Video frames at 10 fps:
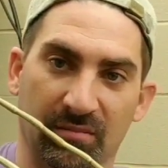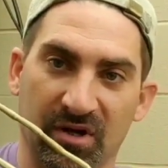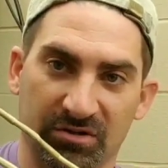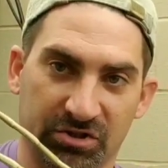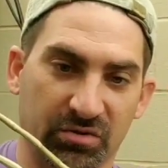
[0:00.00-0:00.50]

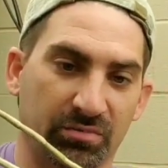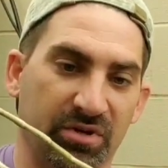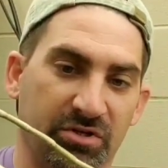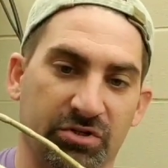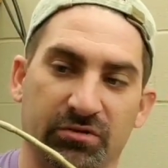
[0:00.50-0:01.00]
I'll show a
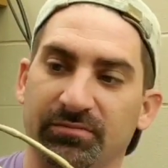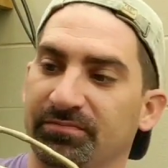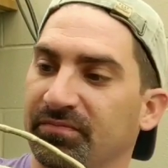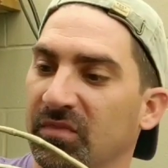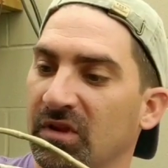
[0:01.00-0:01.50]
picture
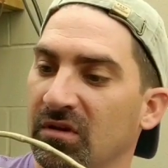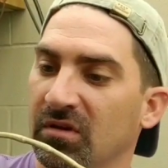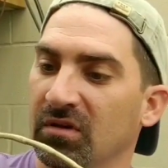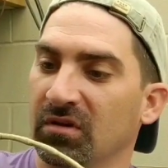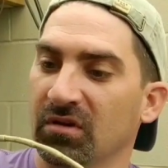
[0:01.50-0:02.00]

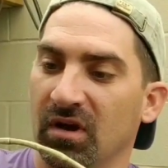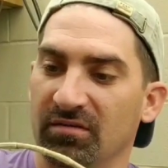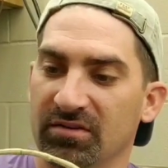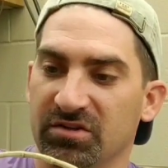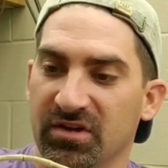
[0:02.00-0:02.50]

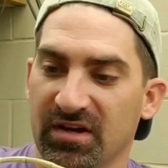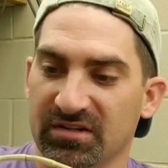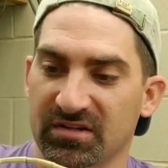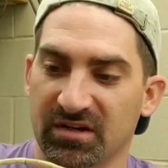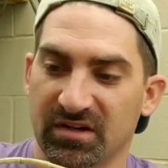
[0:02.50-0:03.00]
of it so you
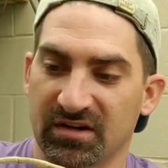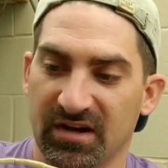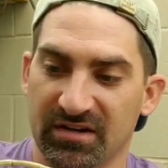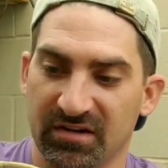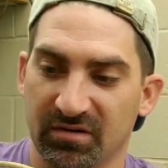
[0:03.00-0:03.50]
guys can get an
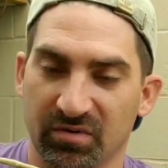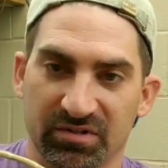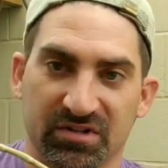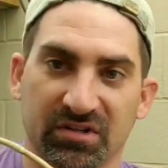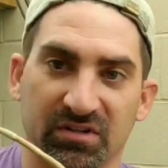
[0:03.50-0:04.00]
idea of what
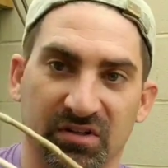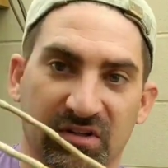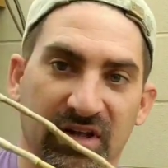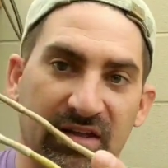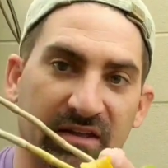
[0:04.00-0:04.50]
it's going to look
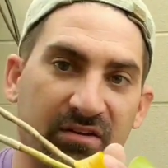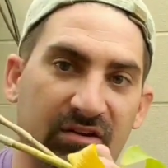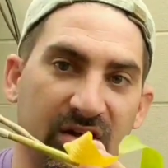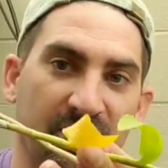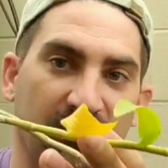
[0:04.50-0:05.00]
like here in
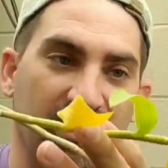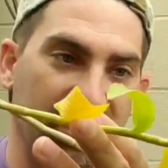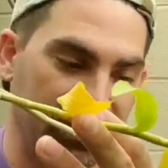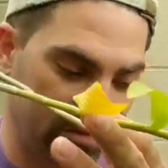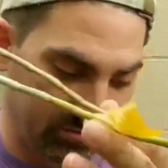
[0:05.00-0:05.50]
a couple
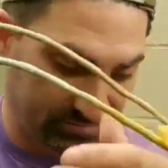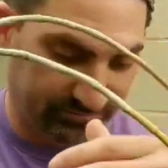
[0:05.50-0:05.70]
months.